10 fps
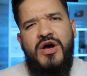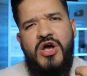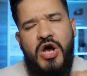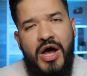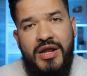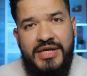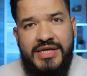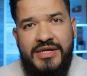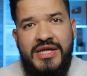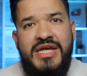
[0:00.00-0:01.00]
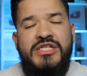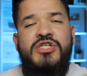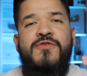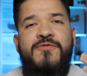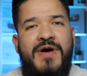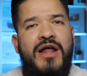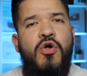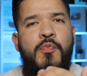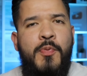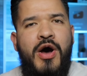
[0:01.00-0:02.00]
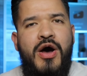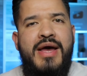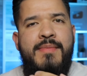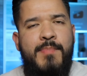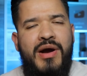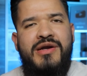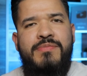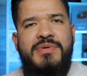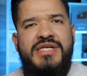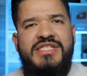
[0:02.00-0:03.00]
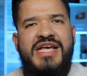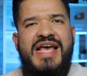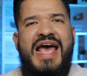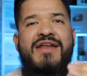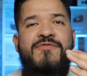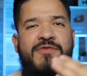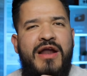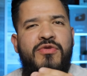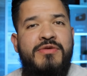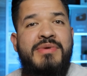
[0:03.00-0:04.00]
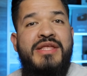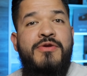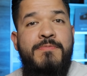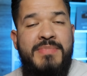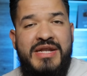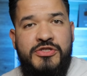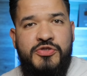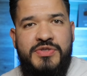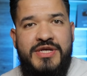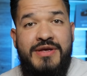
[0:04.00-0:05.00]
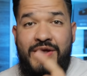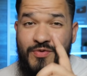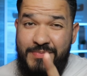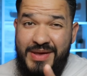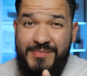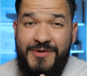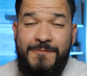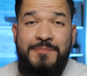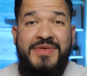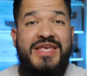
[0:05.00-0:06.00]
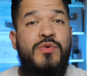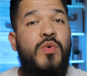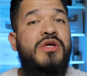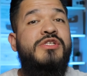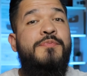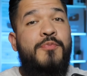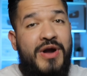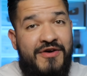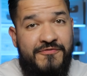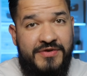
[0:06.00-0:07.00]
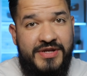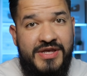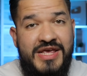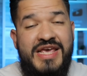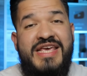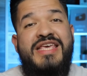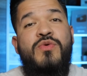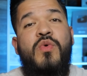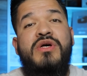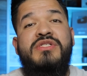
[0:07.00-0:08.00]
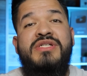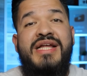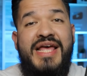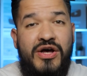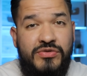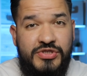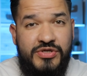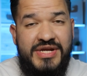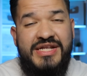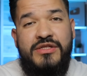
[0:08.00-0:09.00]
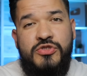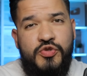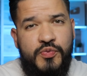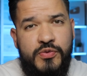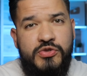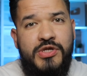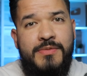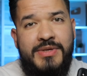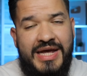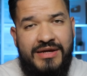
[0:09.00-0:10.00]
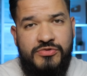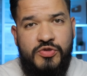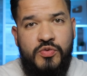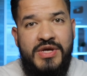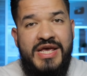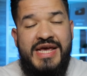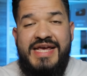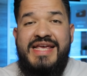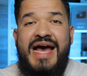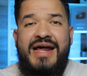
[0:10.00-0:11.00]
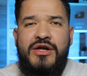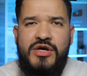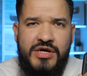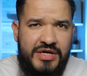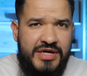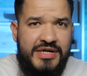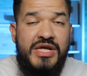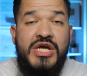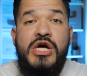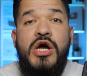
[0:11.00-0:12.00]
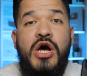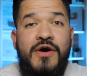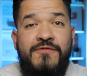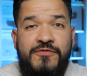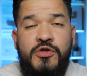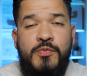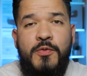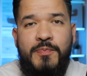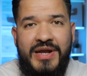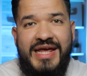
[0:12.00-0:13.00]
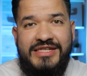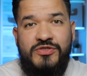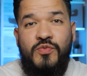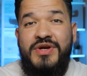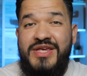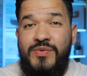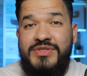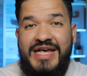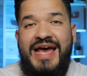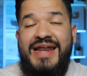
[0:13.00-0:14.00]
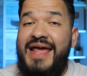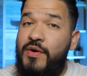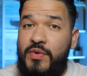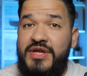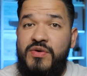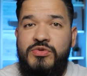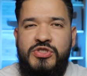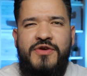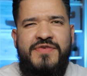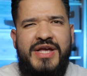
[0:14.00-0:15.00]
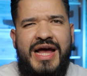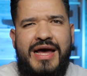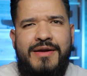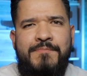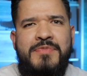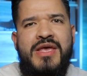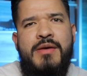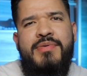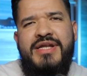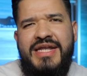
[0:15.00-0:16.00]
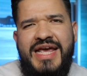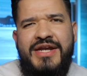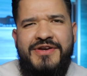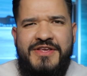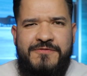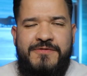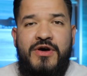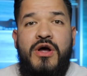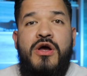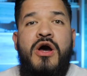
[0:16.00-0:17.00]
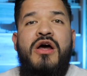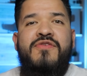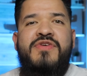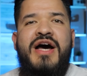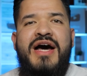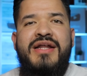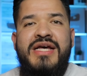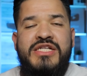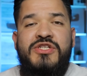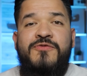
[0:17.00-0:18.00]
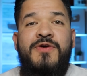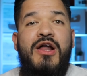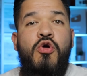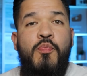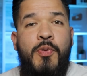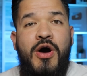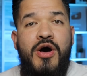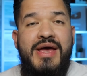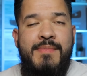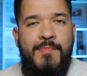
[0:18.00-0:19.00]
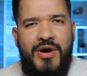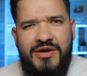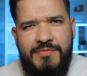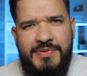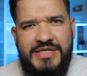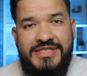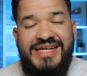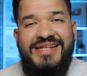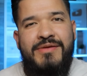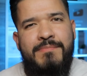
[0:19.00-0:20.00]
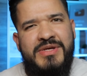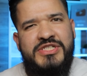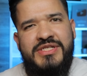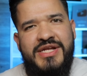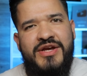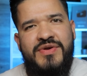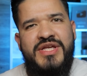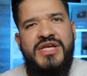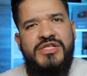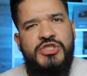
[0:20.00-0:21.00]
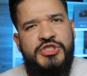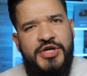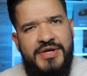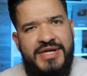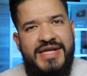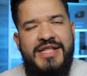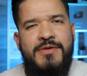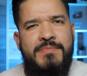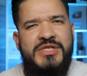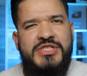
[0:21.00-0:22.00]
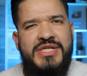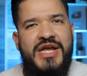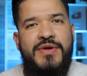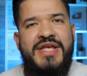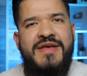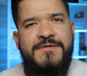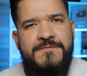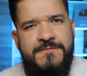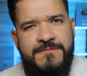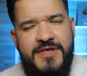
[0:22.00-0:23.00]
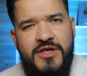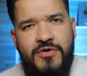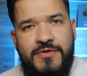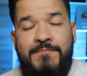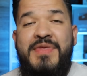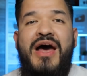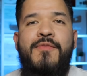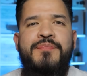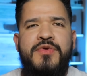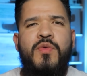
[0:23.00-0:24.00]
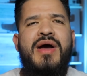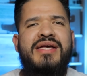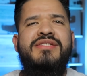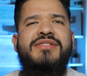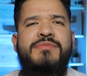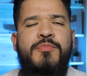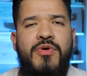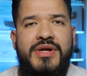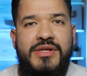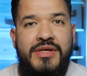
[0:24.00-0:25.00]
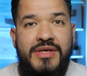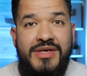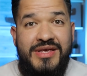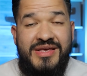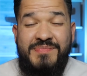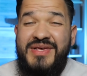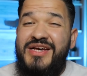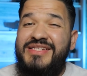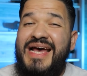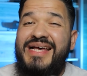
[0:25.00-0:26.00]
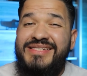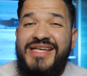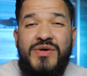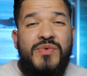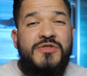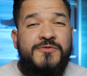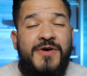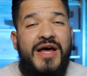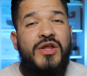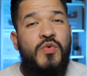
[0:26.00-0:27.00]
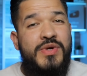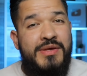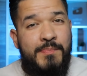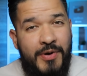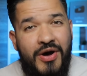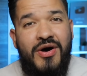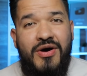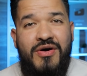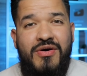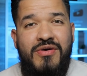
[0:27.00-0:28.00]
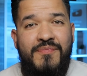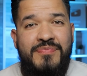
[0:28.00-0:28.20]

a calling to follow Paul and Barnabas and follow them in their ministry. And remember, he was a prophet. He was an elder in the Jerusalem council. He had a good, comfortable place where he was at and where he was serving God. But later he felt a call of God to follow Paul and Barnabas in the missionary journey, in the missionary field. Now, why is this important? Because as he was following Paul,